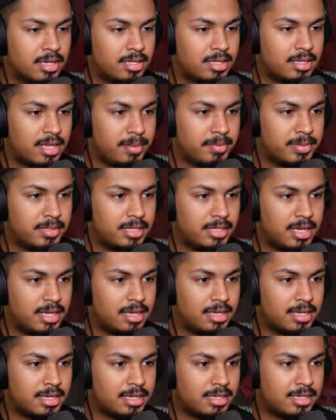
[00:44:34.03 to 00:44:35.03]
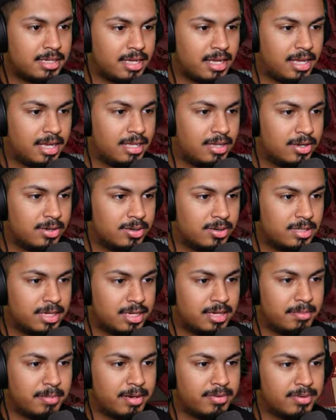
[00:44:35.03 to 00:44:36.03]
they've been saying the, the key the whole
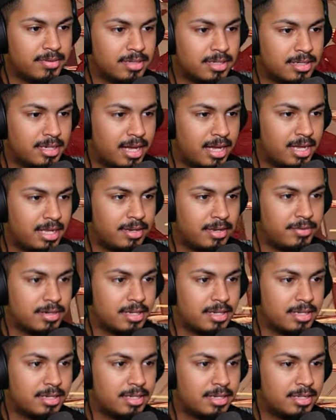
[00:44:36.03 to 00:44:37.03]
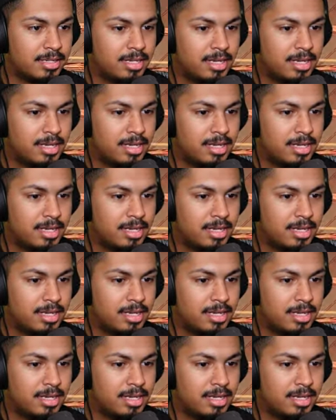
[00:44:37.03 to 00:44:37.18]
time? My fault, I ain't even know.